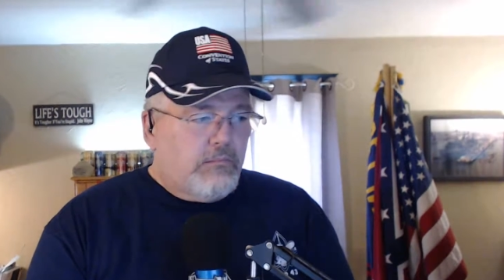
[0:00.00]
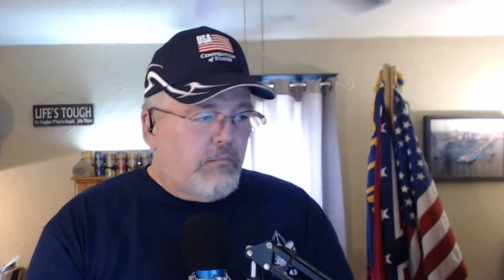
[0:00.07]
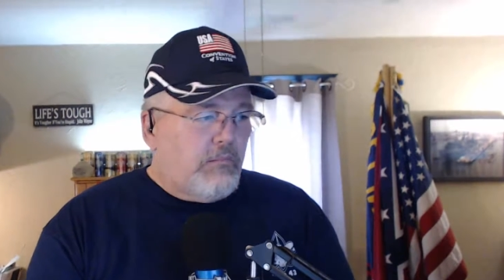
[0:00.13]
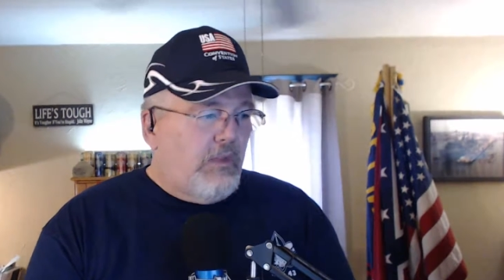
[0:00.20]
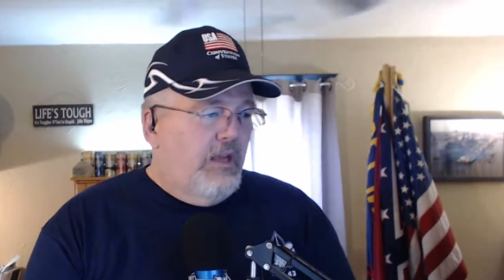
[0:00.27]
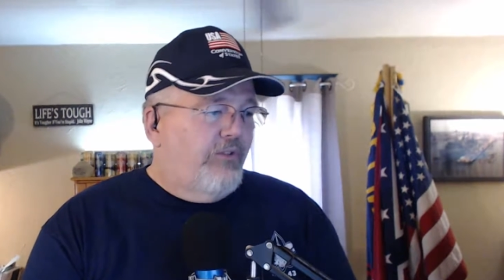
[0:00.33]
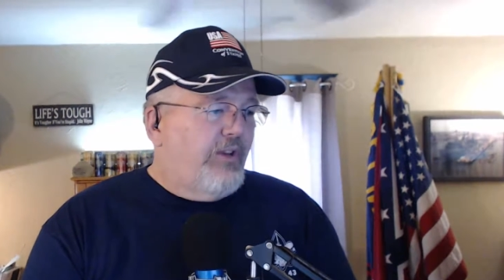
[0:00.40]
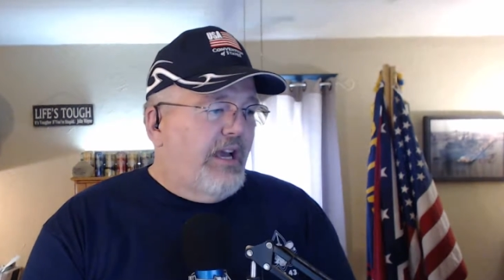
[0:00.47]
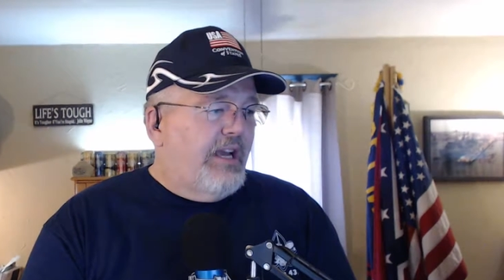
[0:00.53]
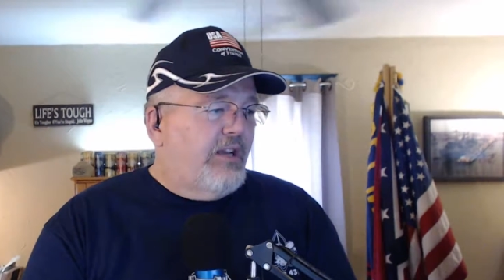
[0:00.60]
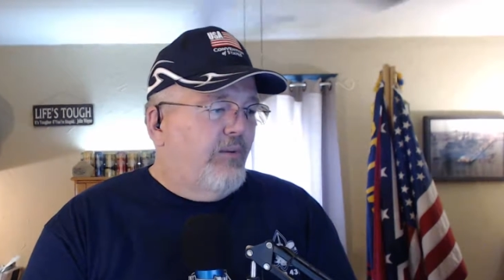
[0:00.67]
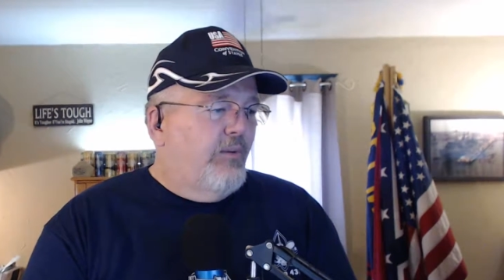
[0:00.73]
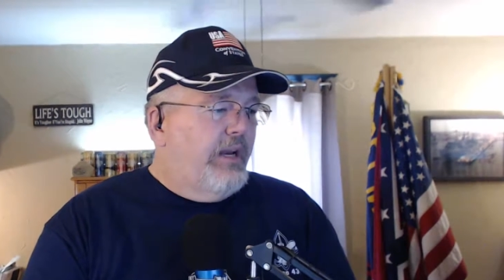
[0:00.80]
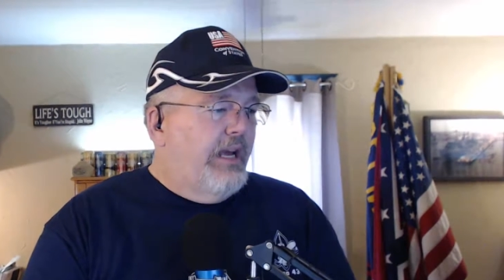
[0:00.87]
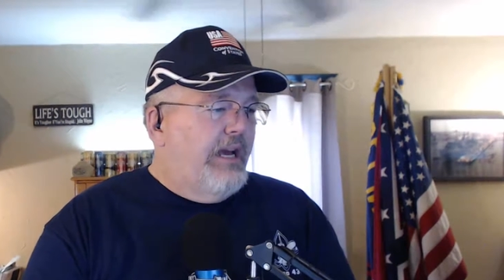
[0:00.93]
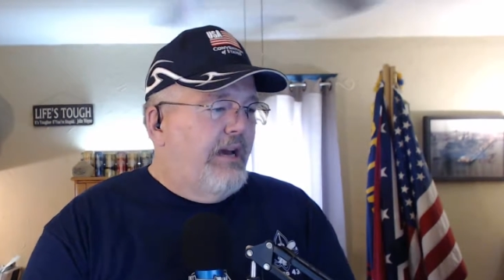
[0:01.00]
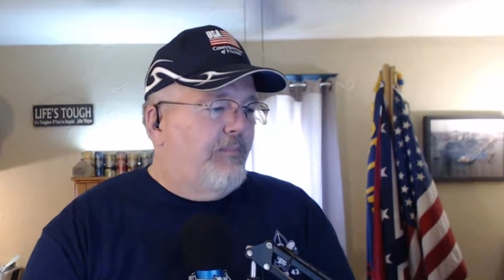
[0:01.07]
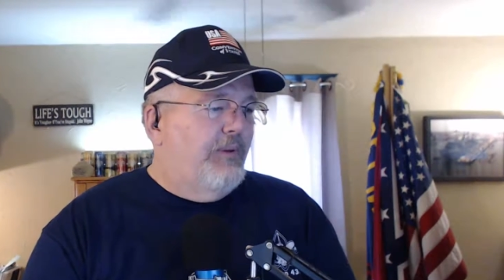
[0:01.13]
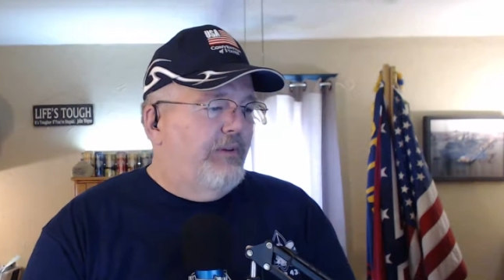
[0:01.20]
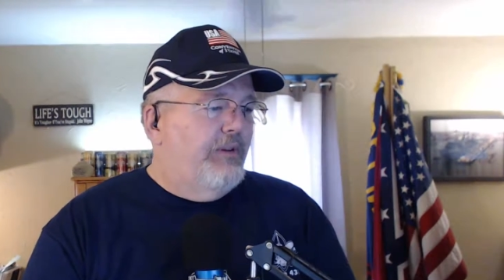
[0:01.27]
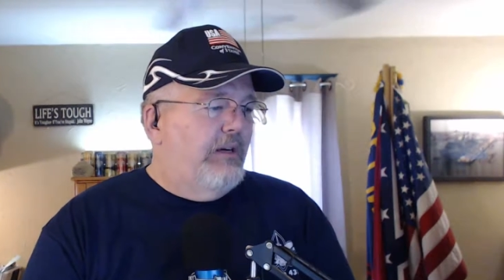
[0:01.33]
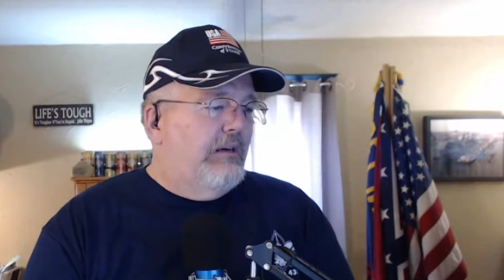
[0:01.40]
Exactly what
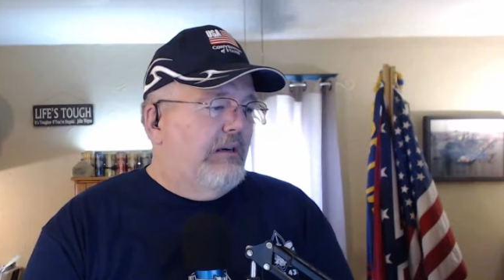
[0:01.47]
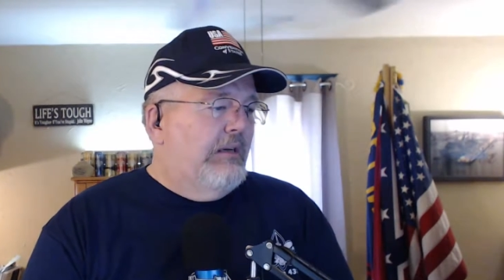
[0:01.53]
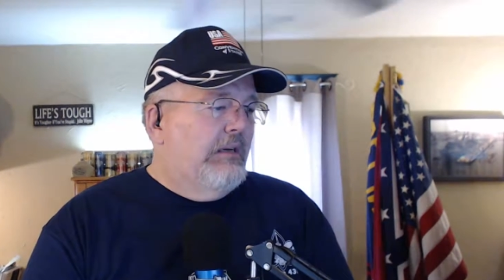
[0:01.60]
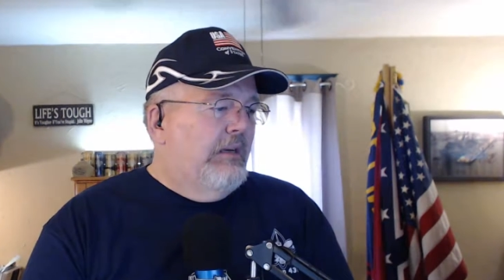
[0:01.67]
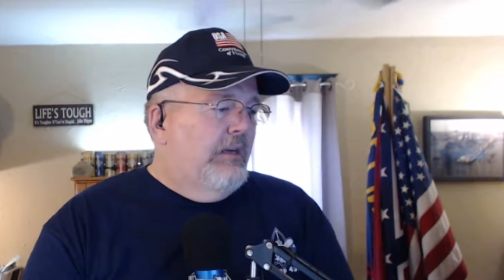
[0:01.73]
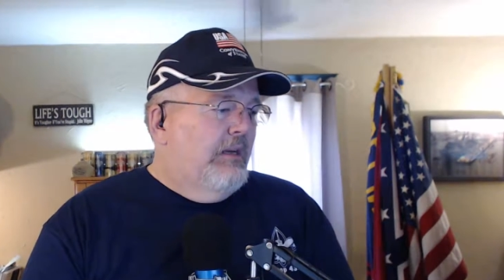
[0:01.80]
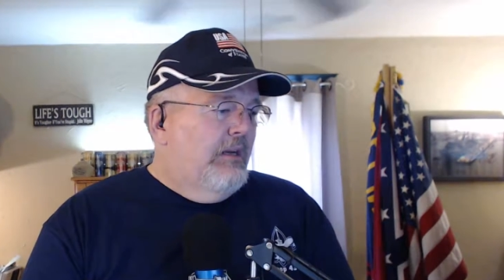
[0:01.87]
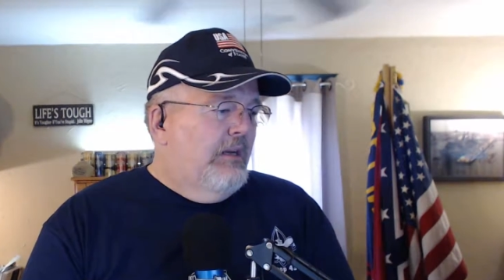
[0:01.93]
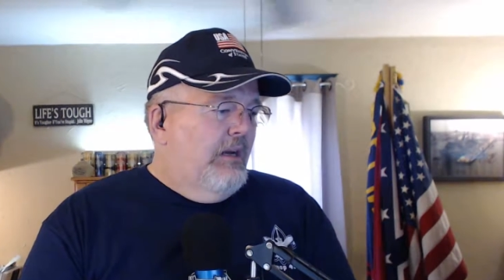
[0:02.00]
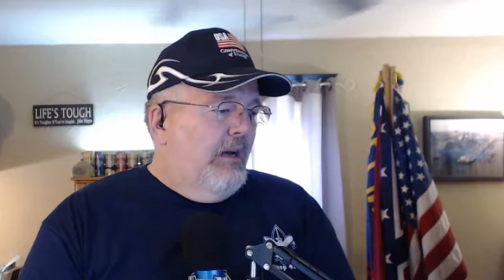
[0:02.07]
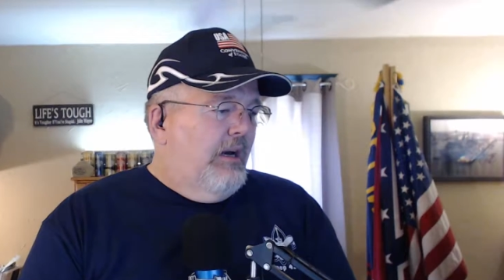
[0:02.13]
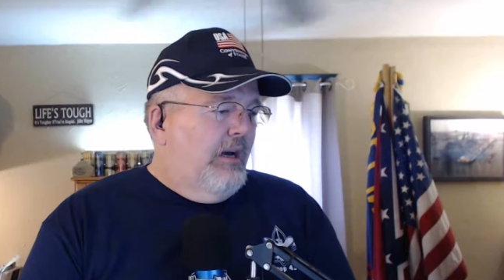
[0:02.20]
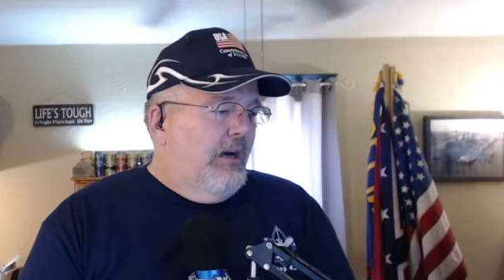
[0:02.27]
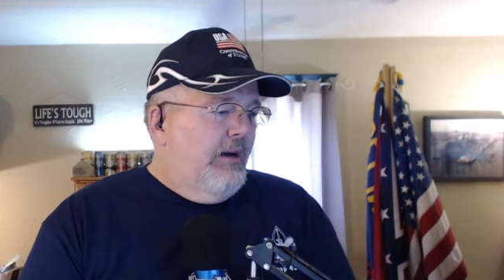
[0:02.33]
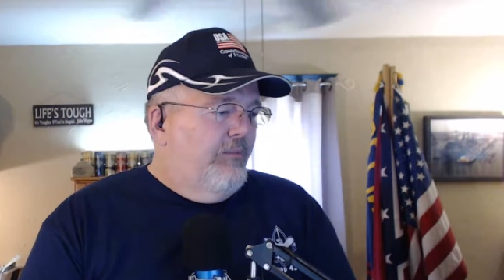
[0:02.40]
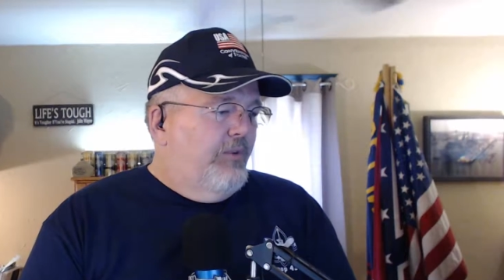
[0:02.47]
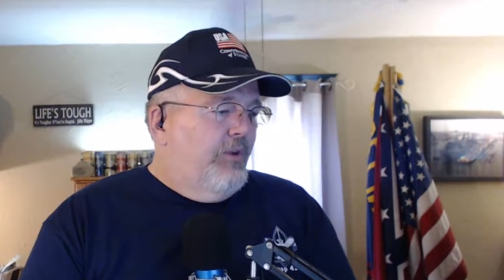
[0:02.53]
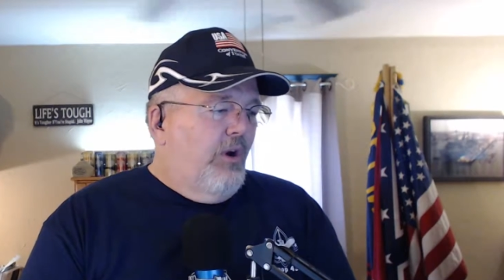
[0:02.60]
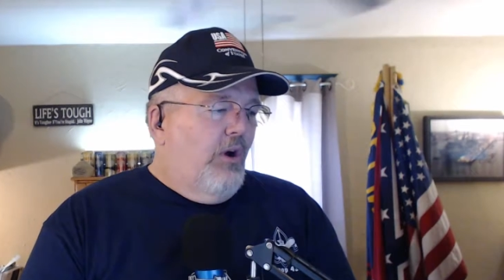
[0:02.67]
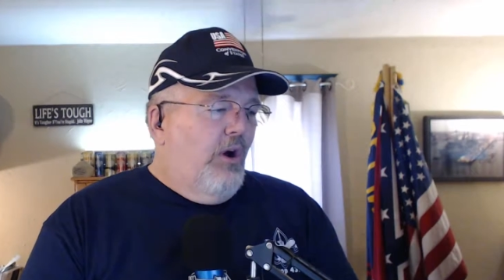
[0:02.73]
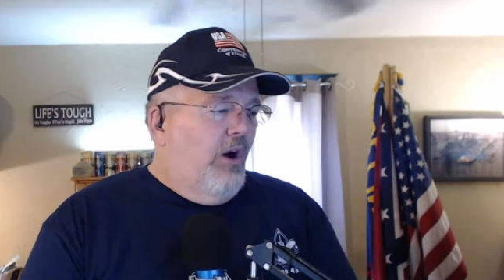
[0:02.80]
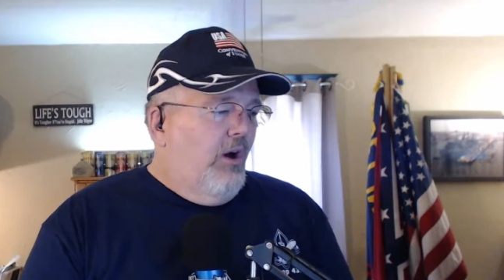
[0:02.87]
happened there.
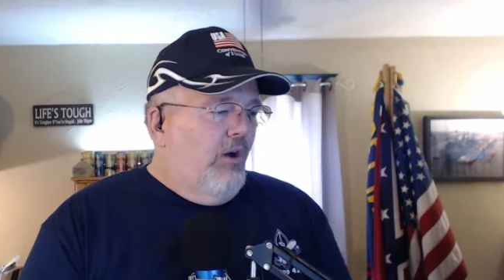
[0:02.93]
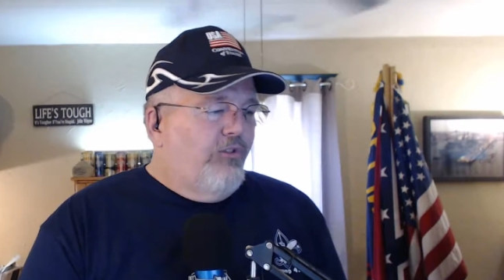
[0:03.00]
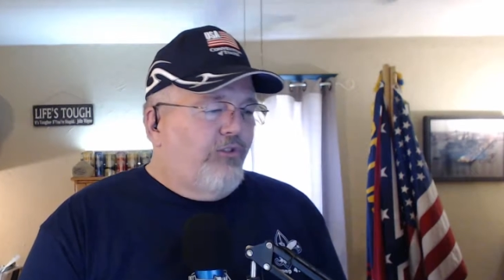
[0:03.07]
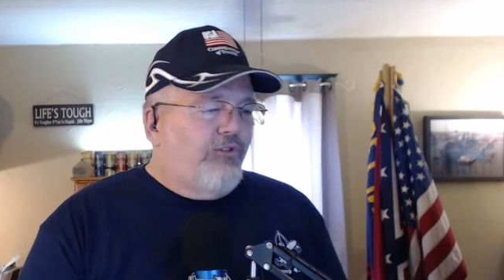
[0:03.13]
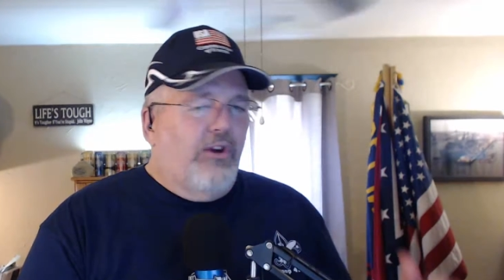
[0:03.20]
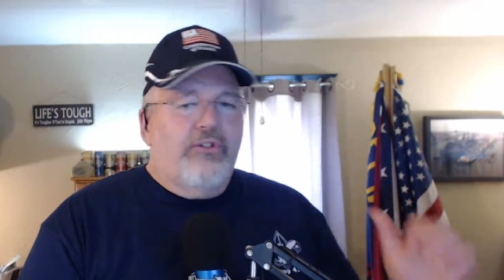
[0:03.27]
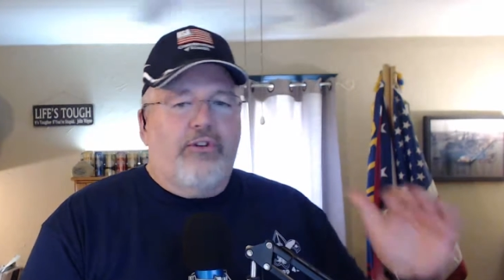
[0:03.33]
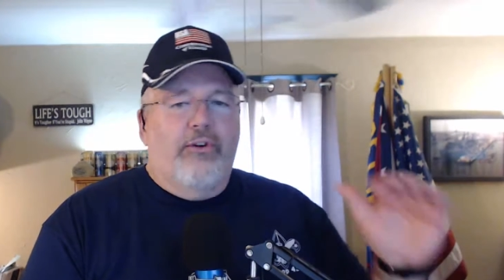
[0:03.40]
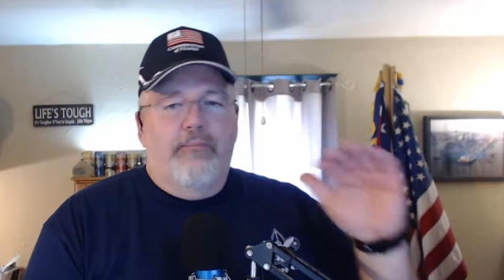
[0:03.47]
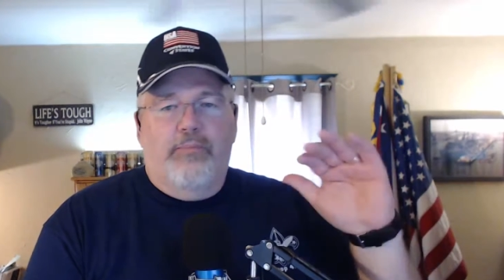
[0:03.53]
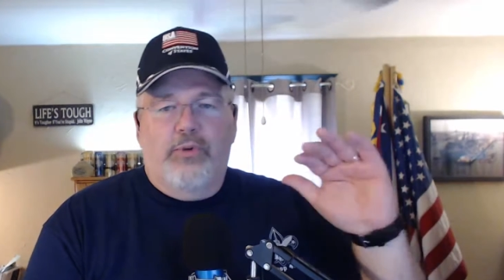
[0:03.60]
All sorts of